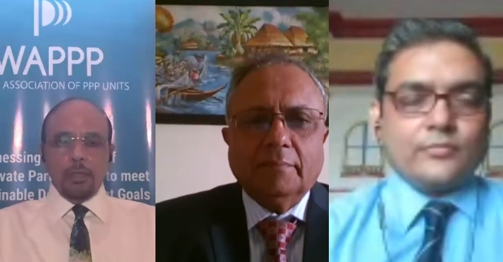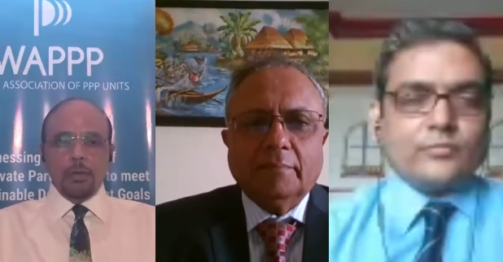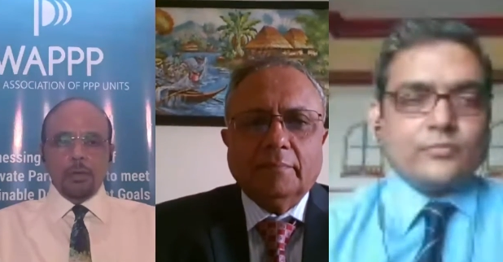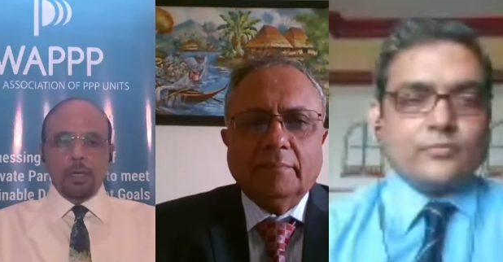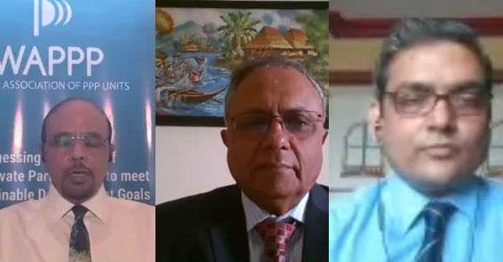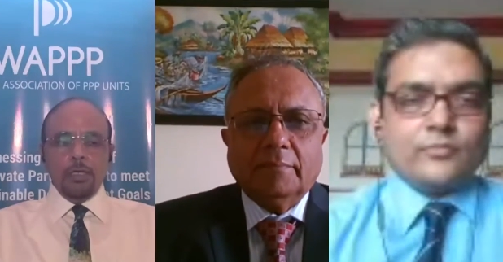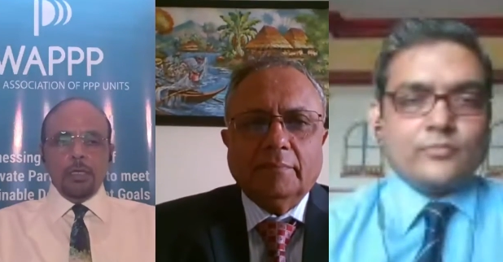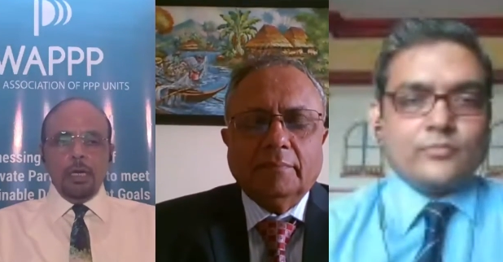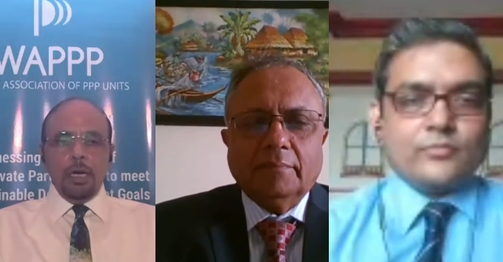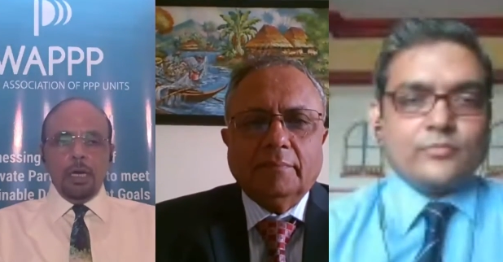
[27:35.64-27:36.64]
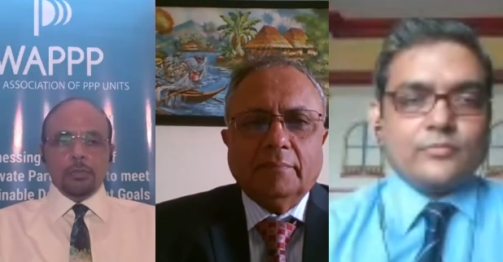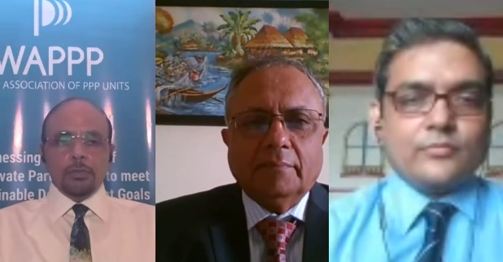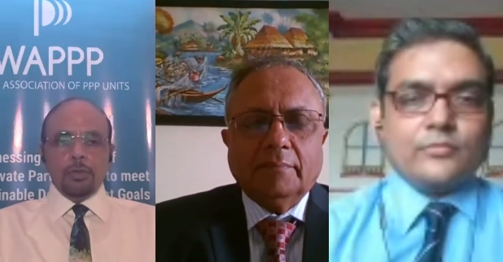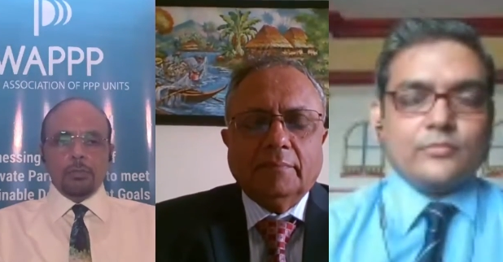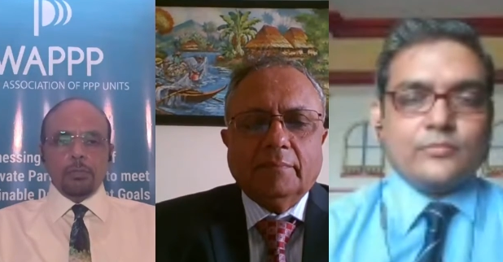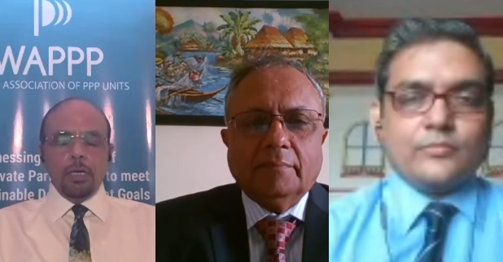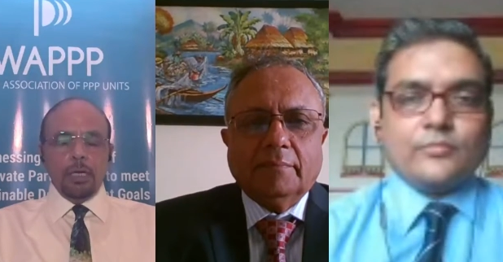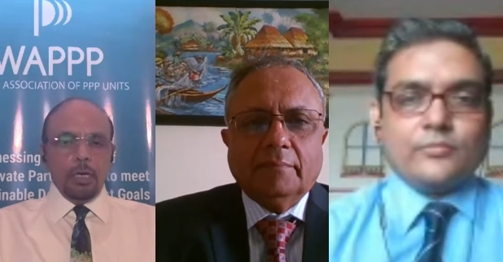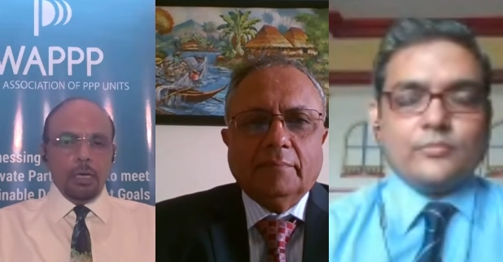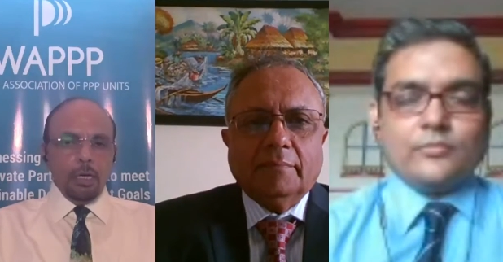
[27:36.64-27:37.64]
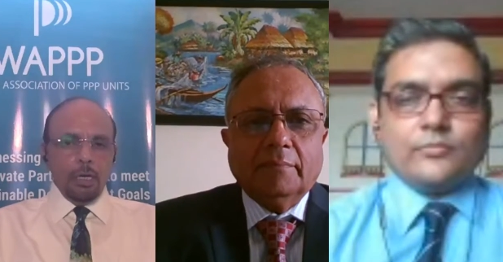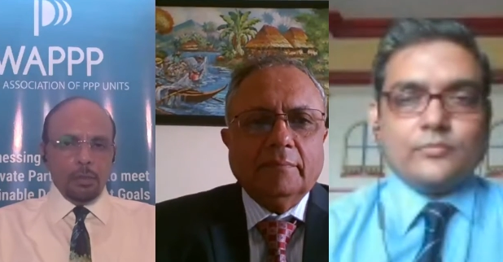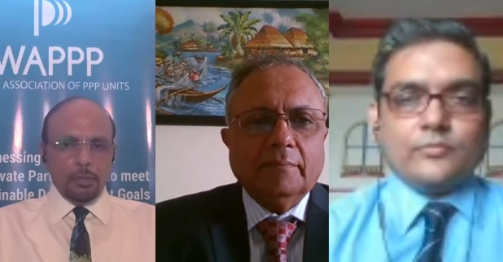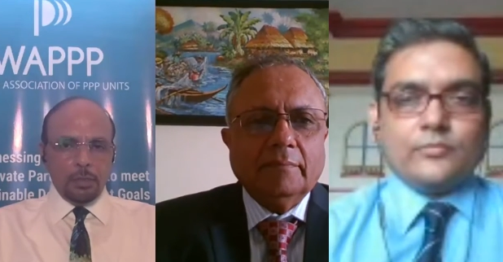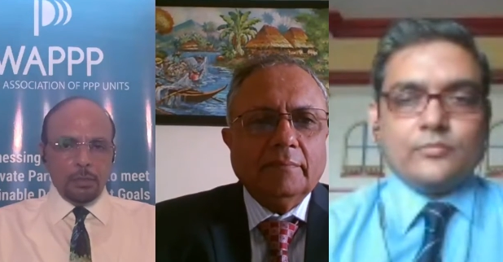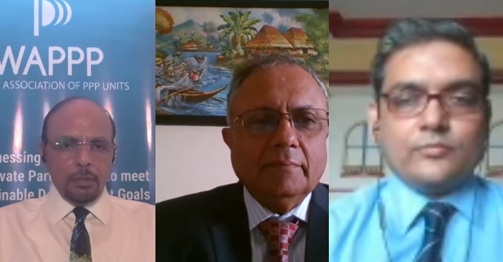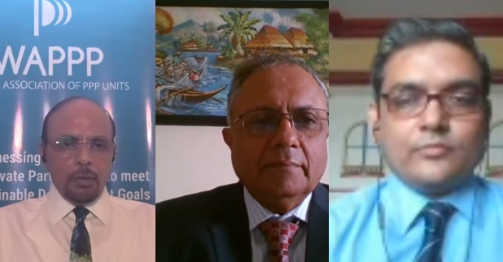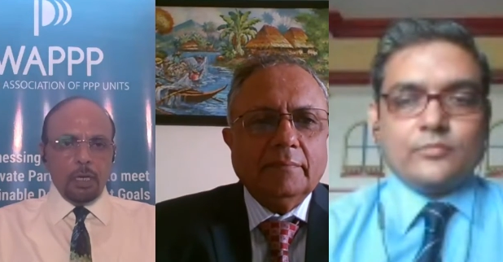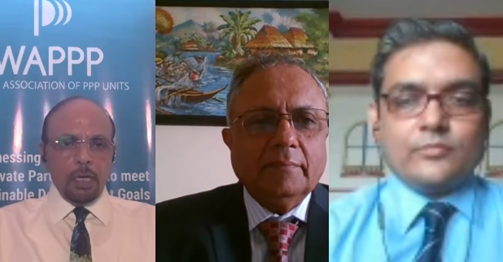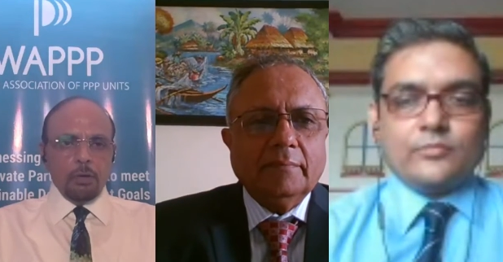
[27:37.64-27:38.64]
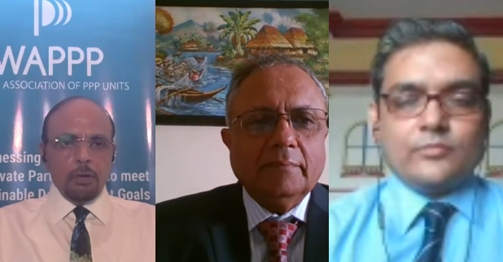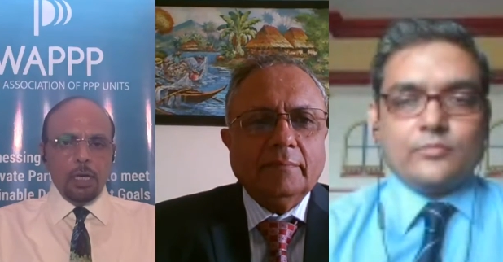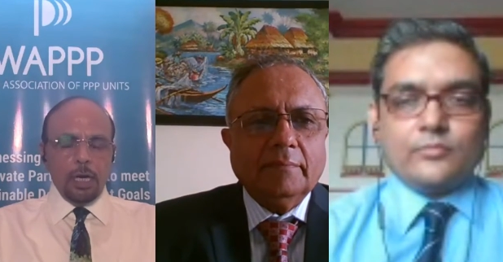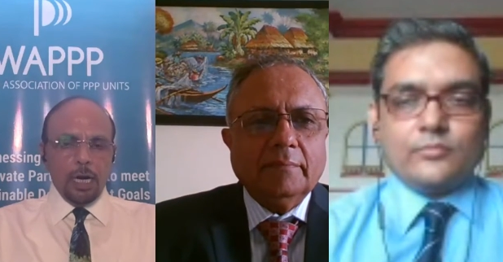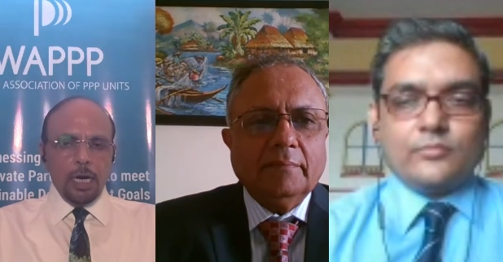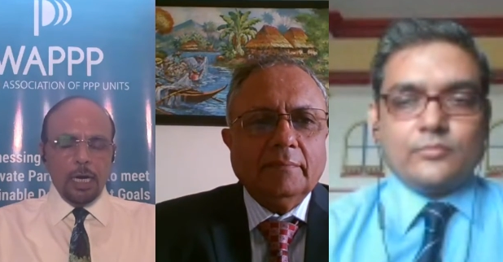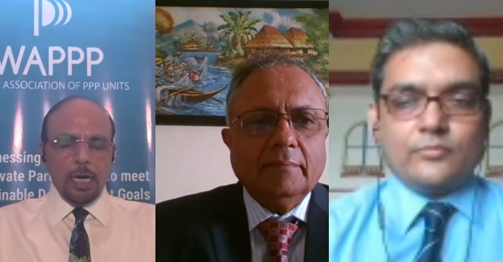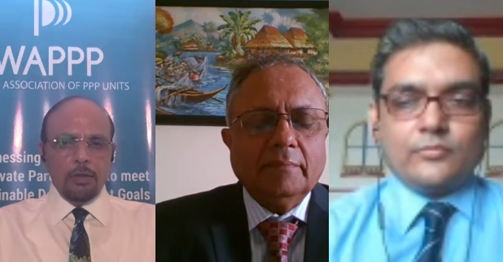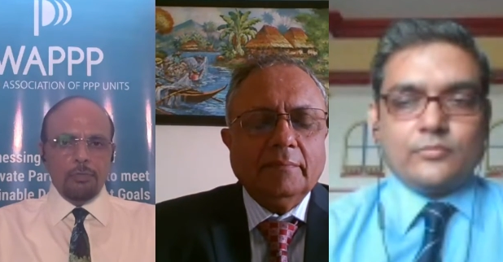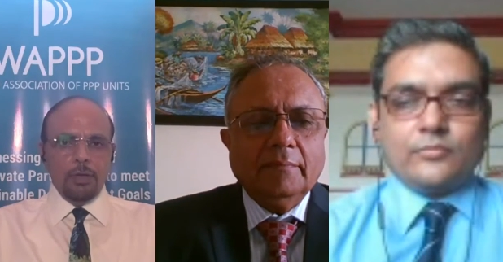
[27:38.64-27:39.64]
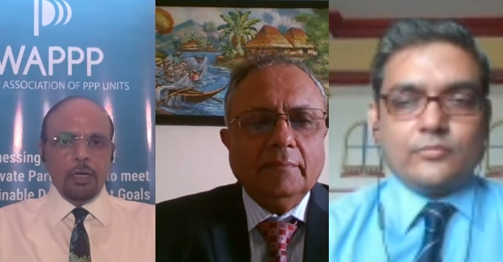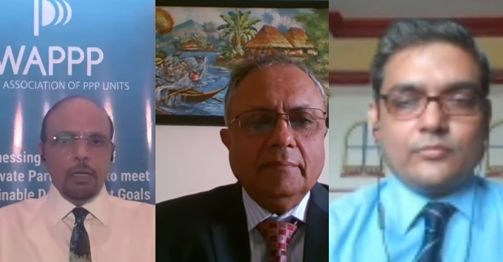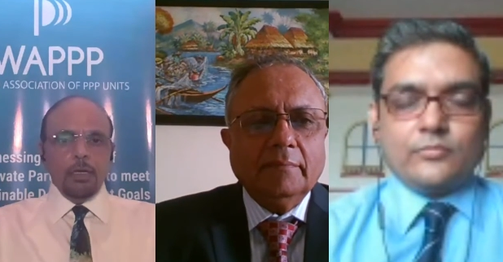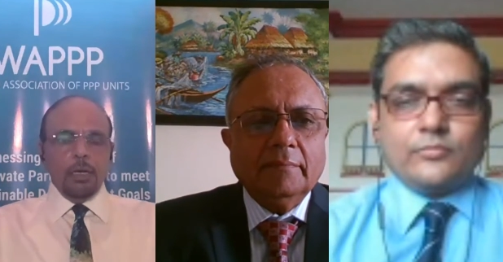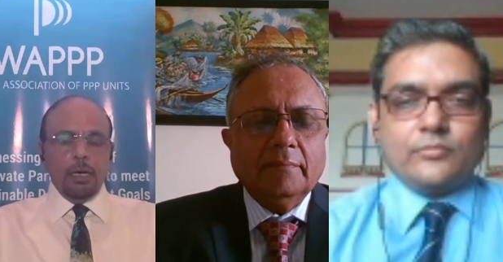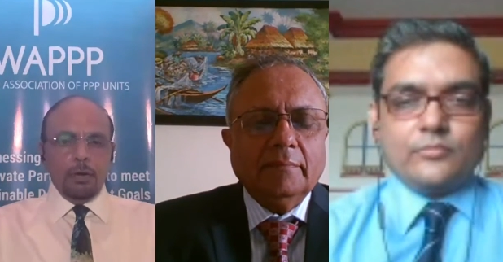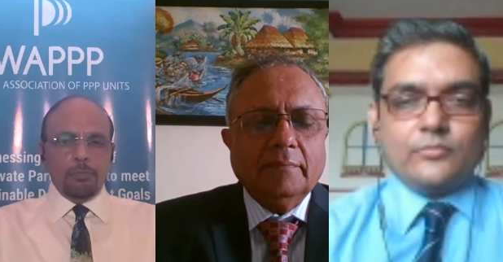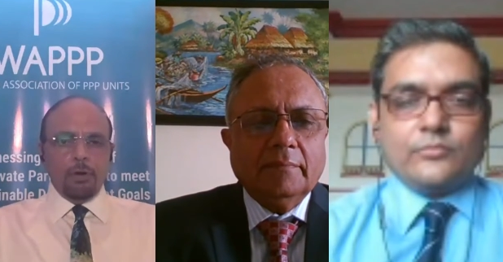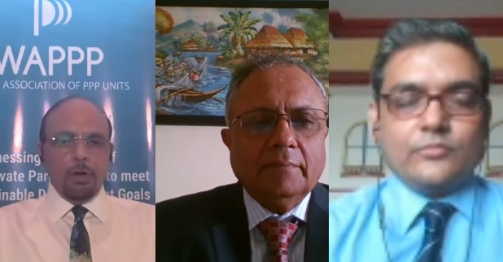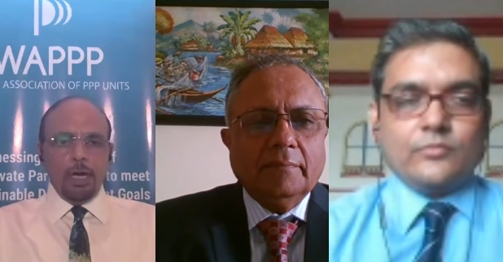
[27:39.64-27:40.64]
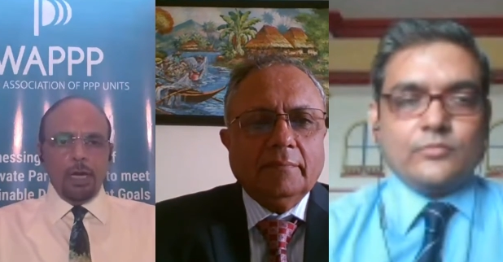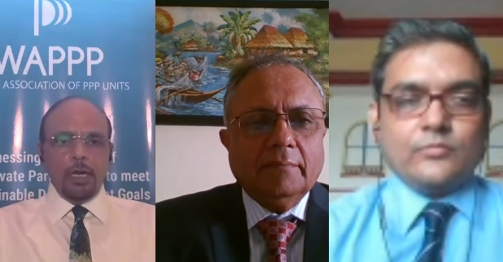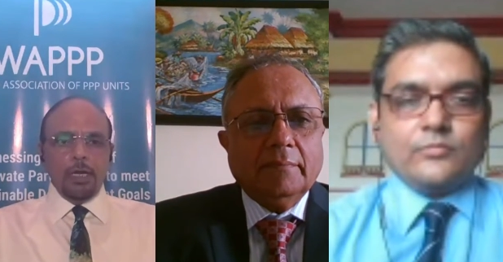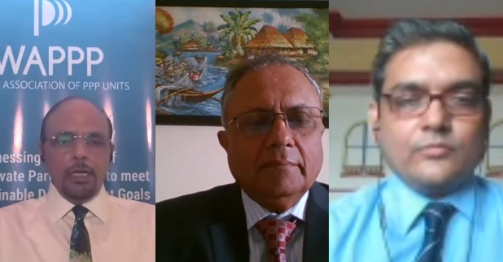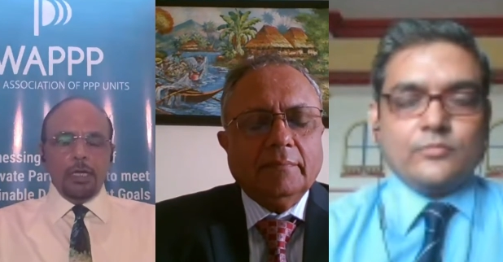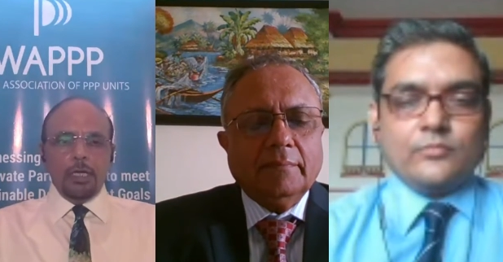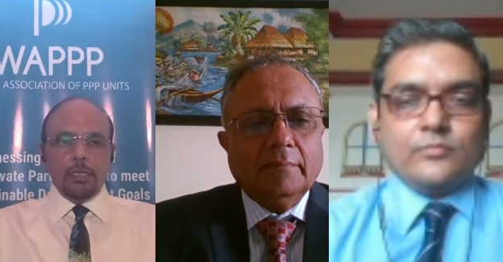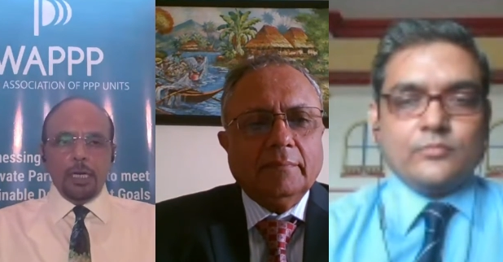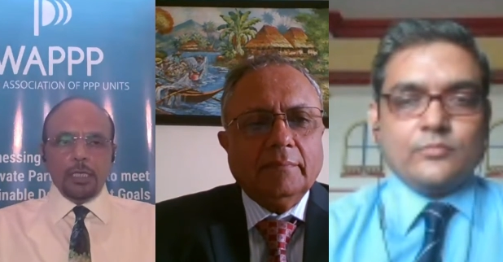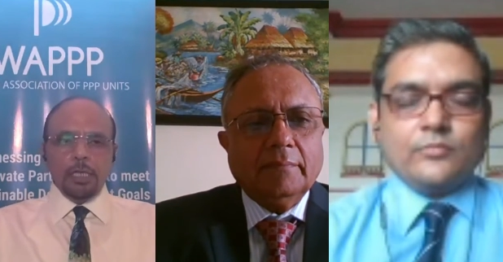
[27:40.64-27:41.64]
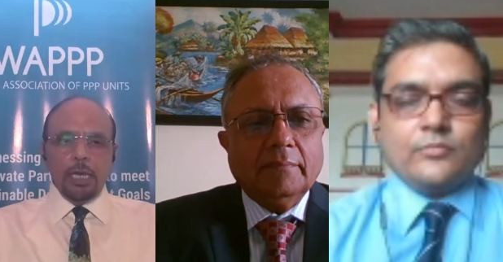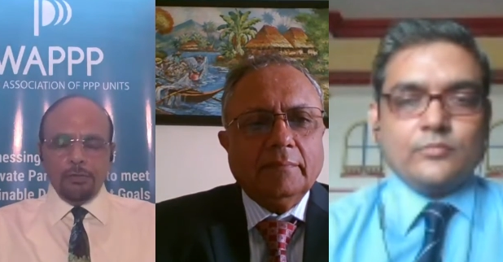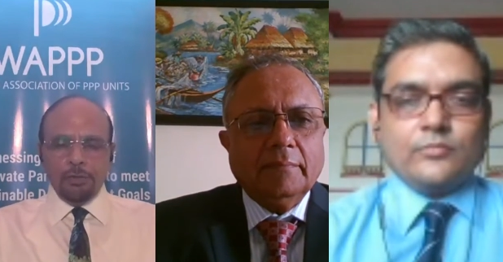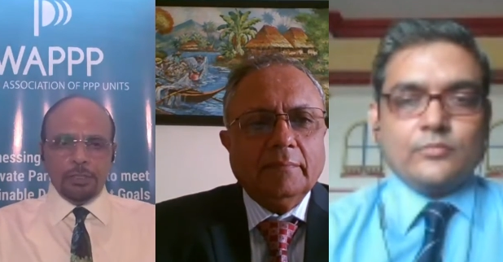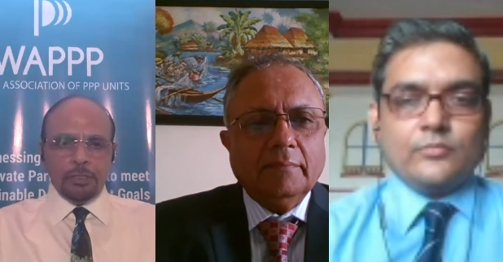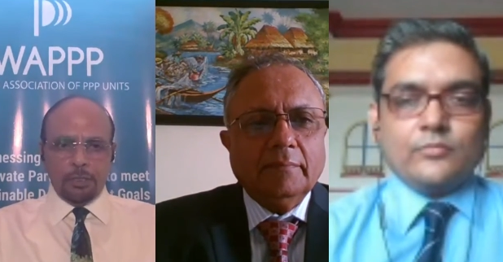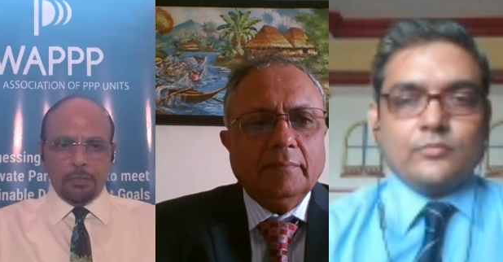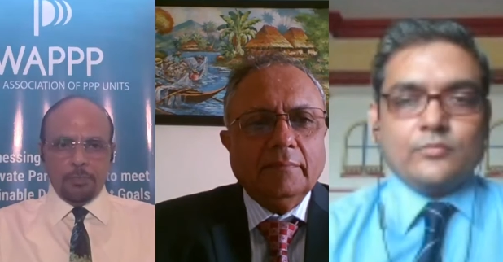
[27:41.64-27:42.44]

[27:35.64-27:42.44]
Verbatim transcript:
Speaker 1: Okay. So uh, on a on a higher level, uh, for a international investor